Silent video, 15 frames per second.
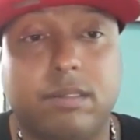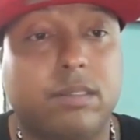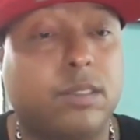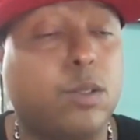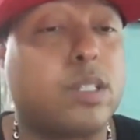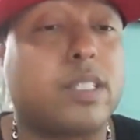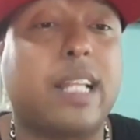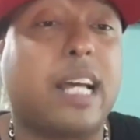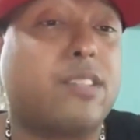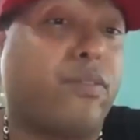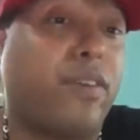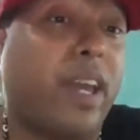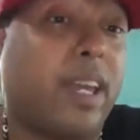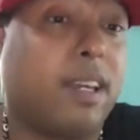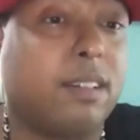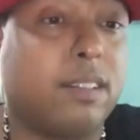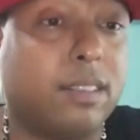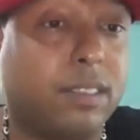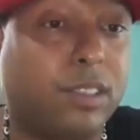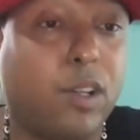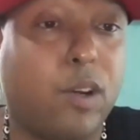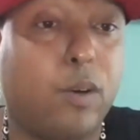Tu estás fea.
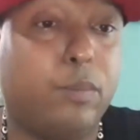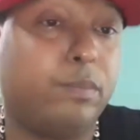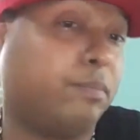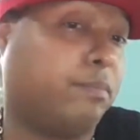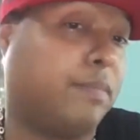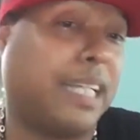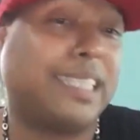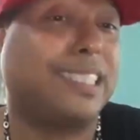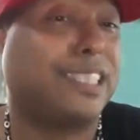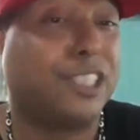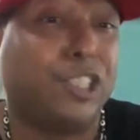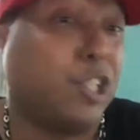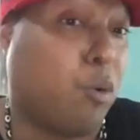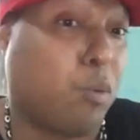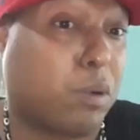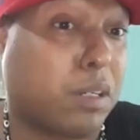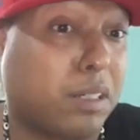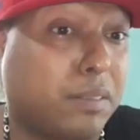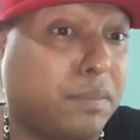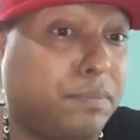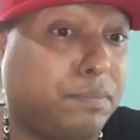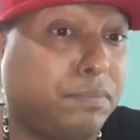You know, that's just a joke,
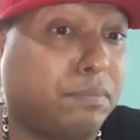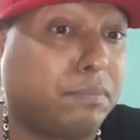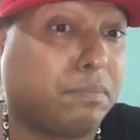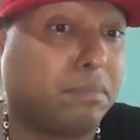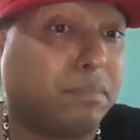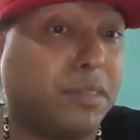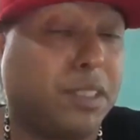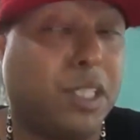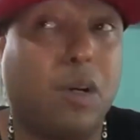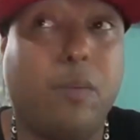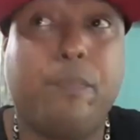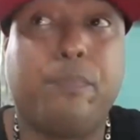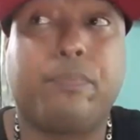you know.